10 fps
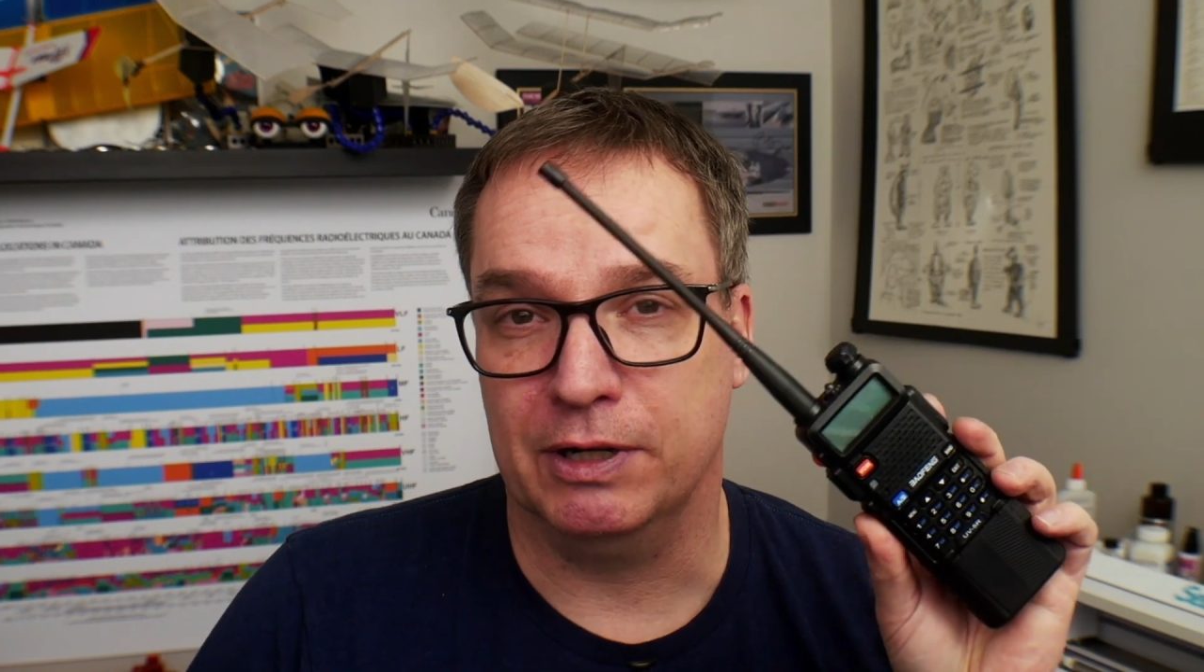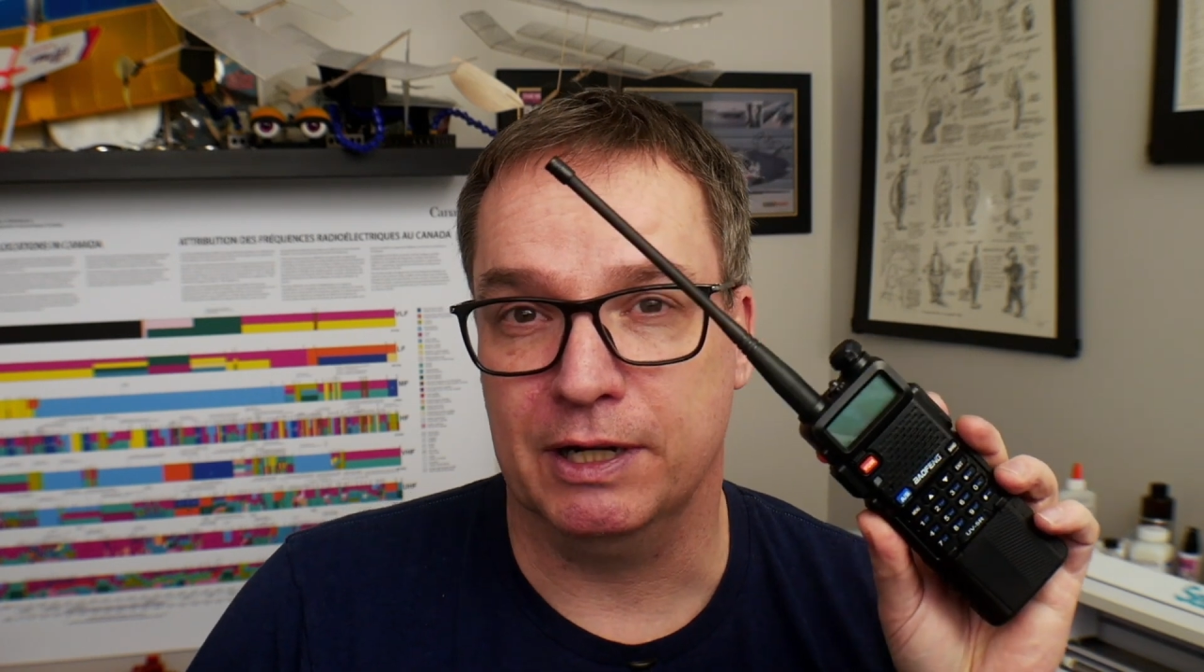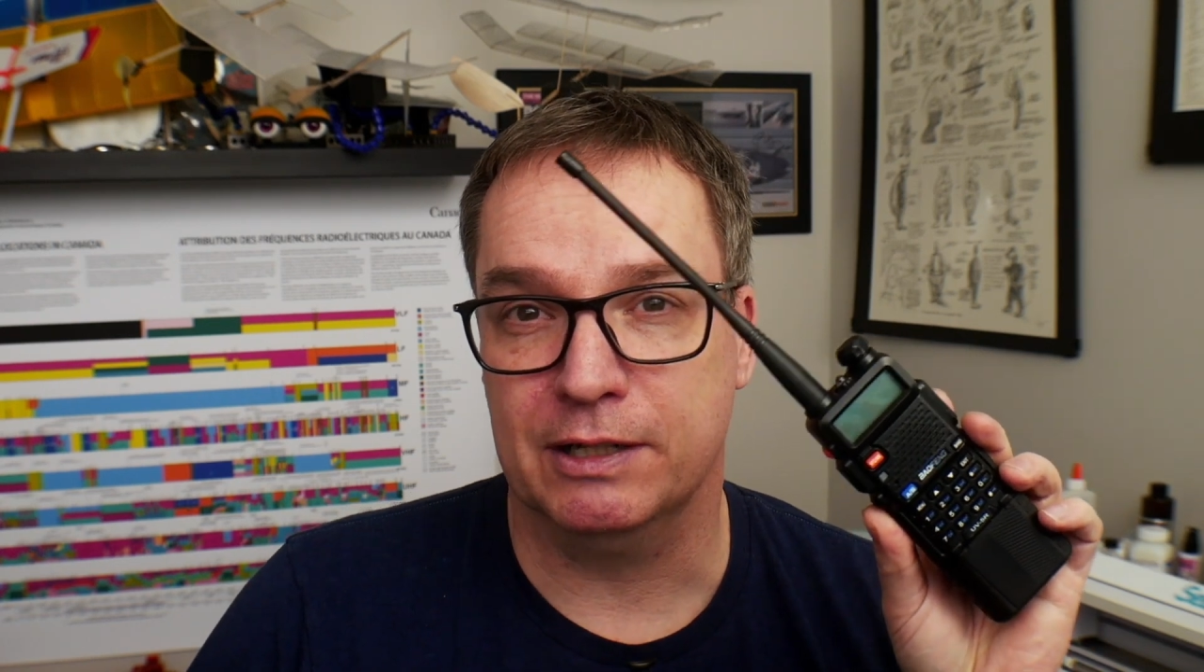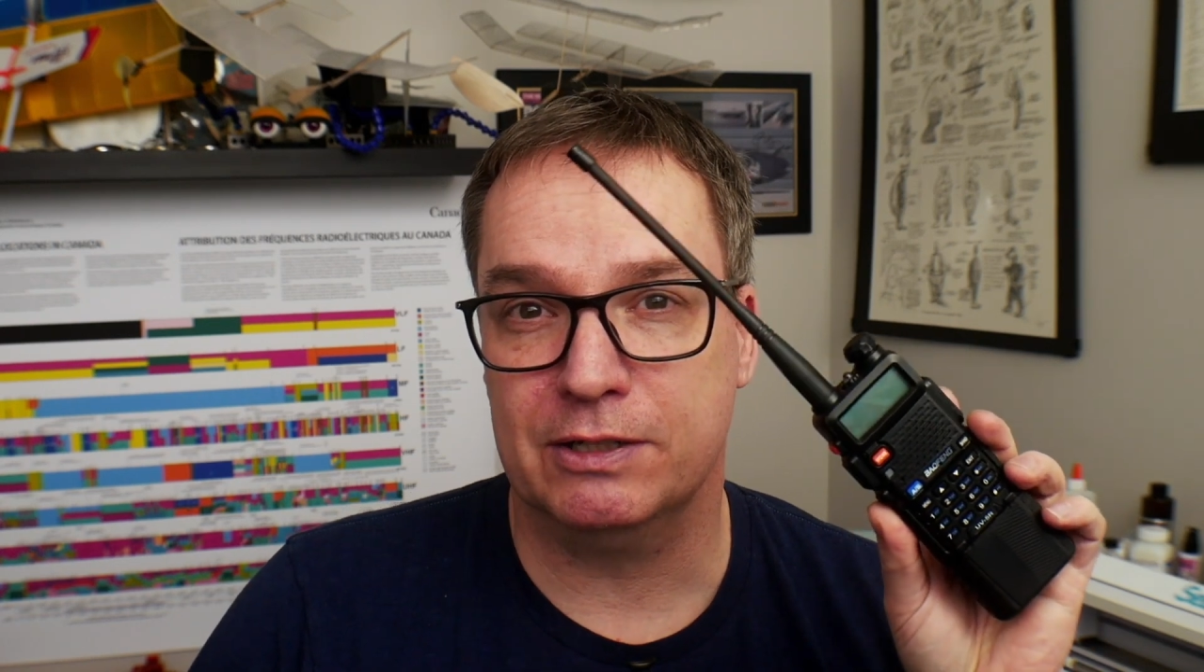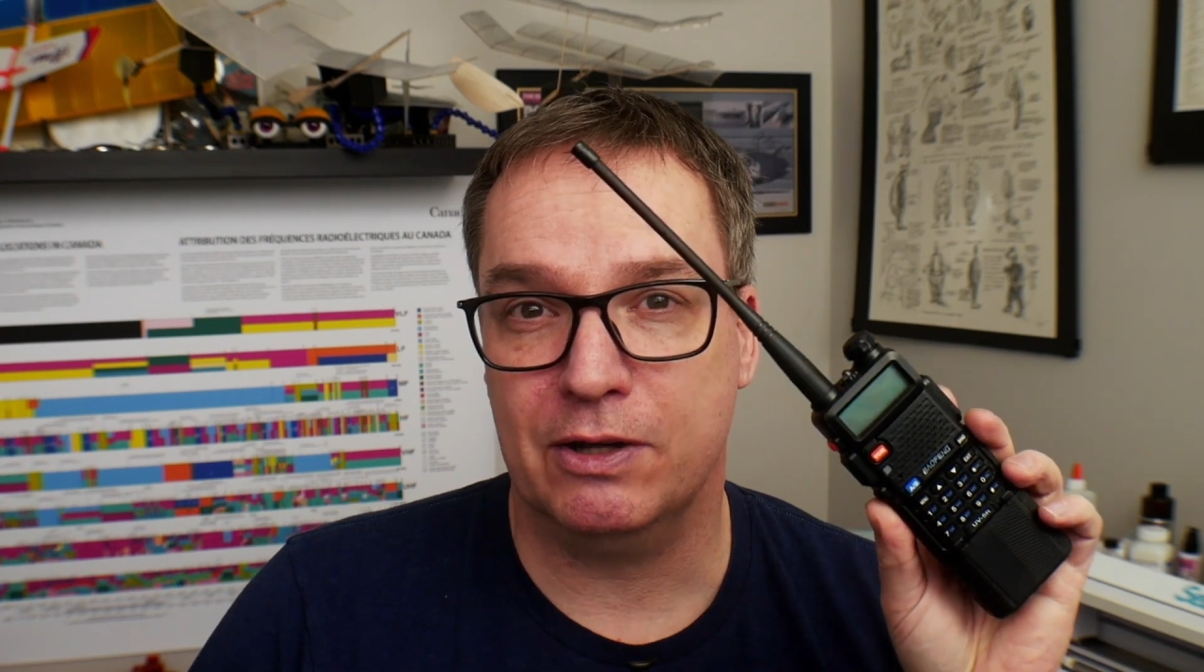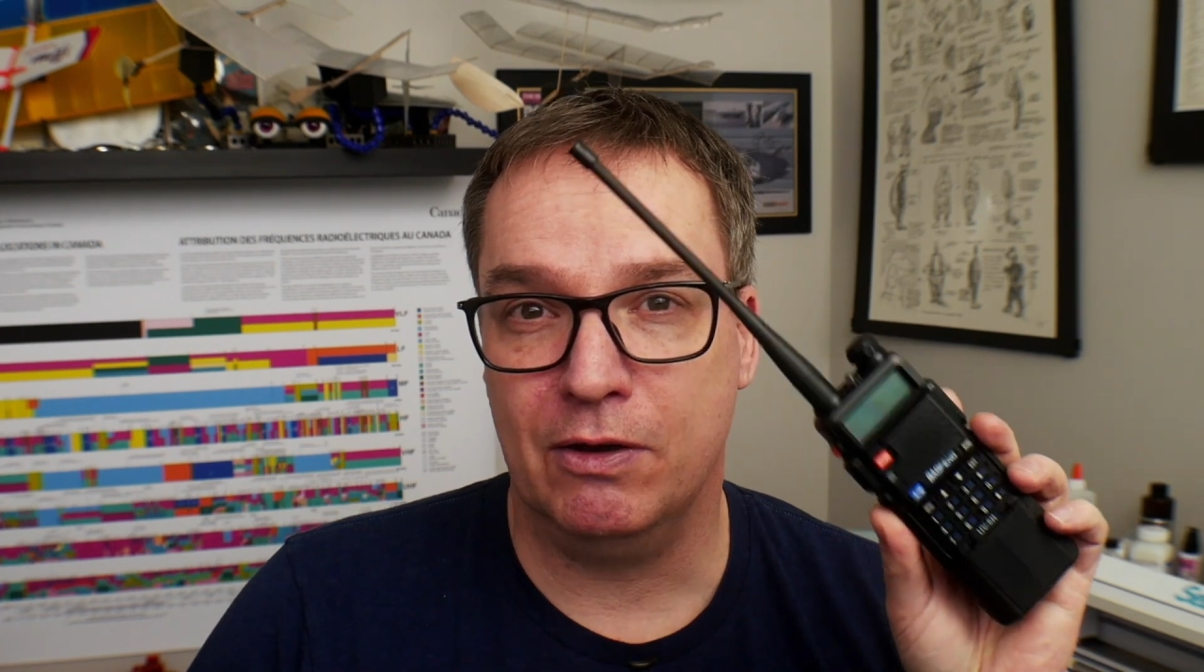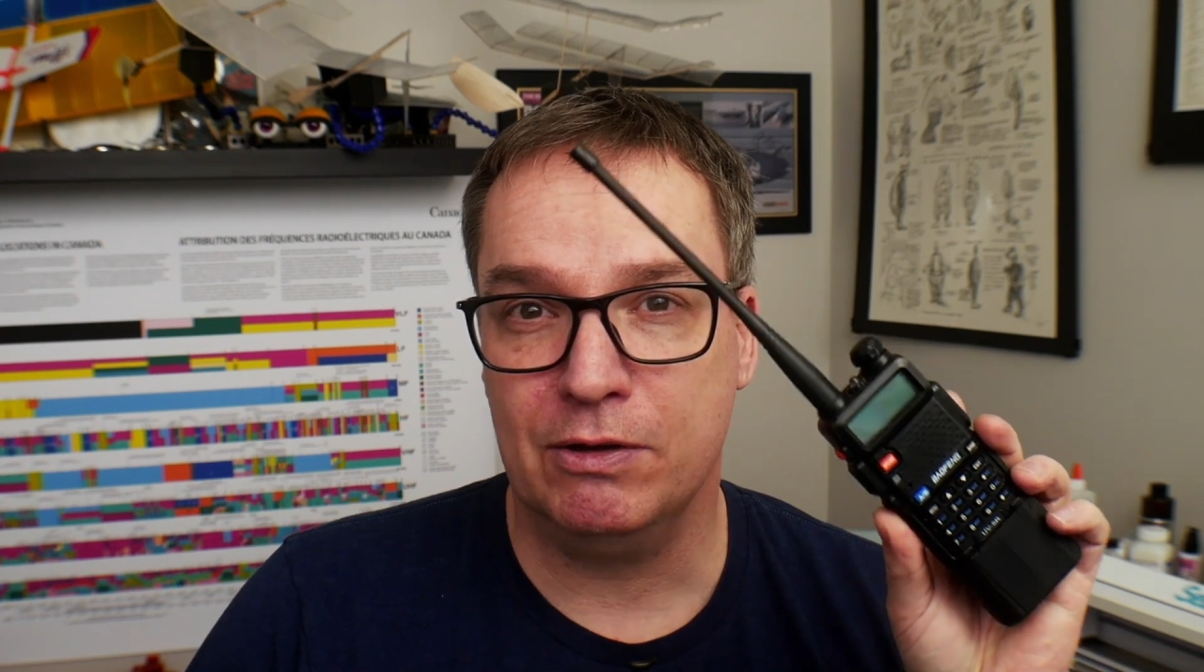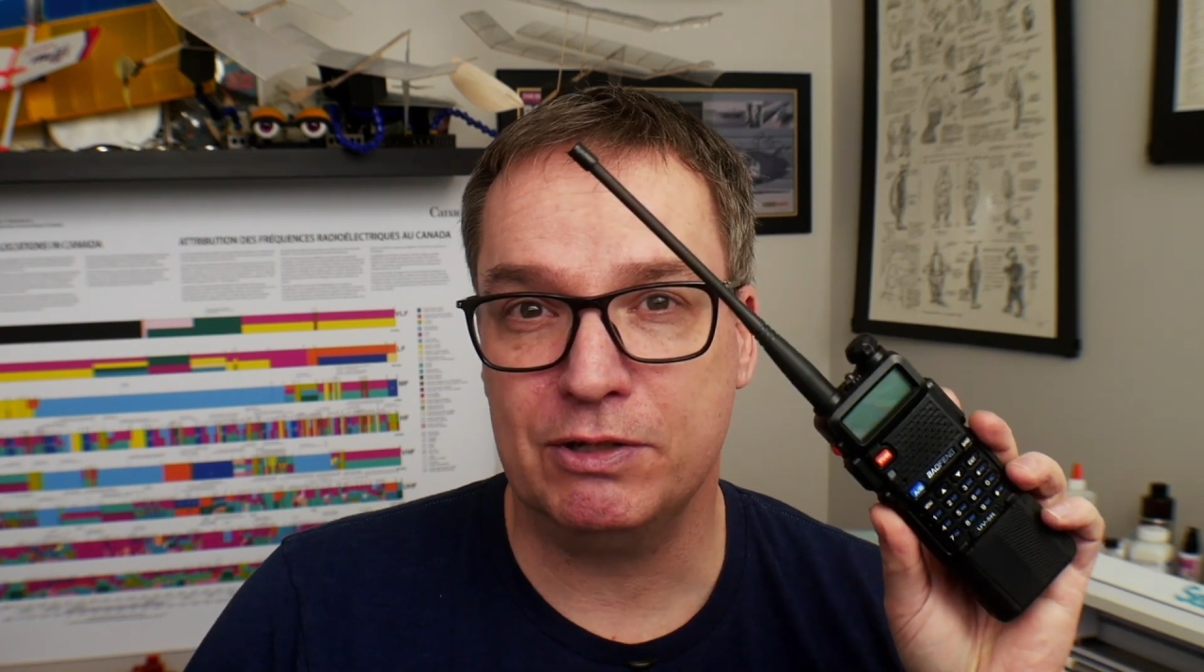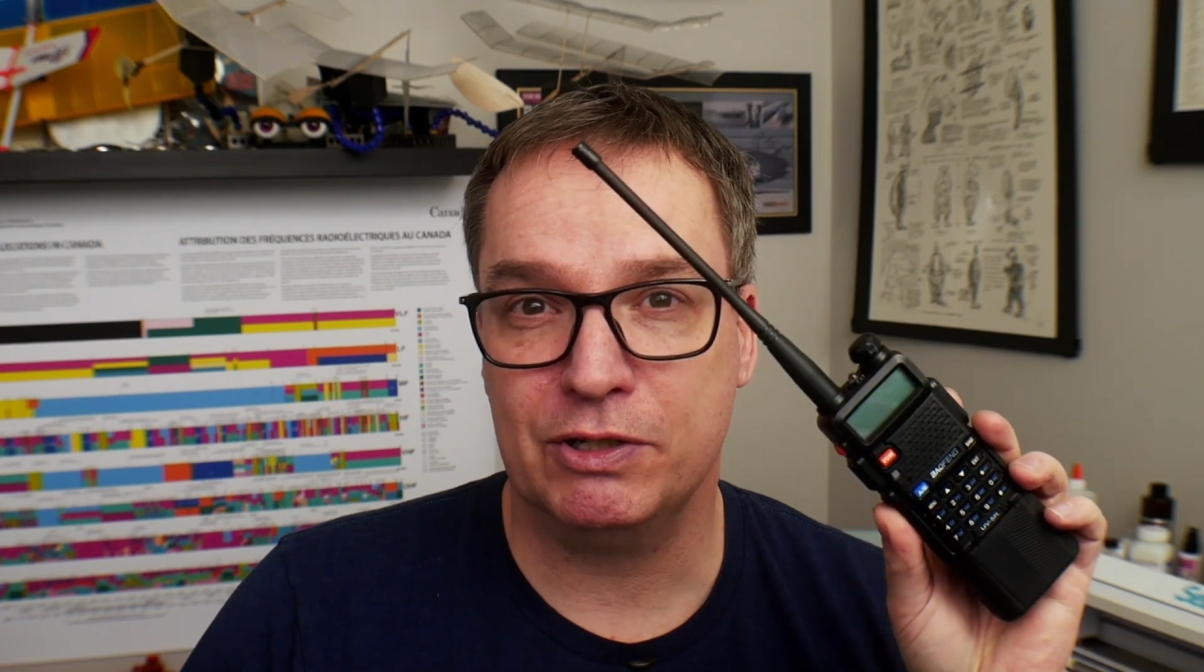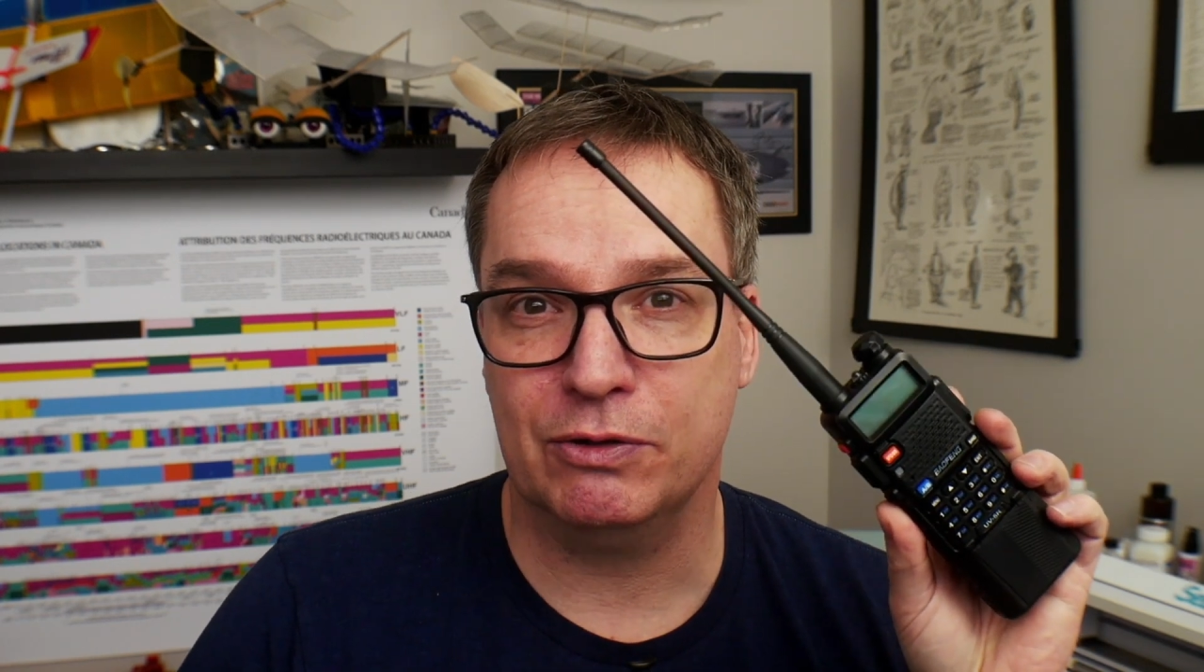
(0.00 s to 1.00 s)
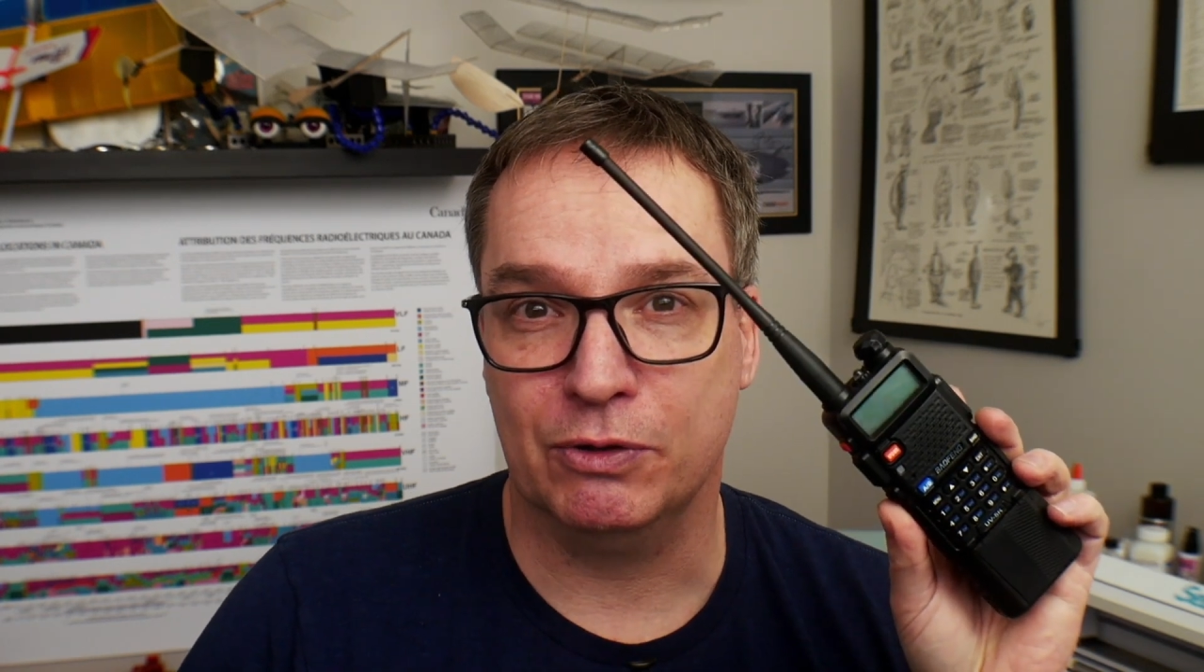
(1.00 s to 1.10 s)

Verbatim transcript: and it's also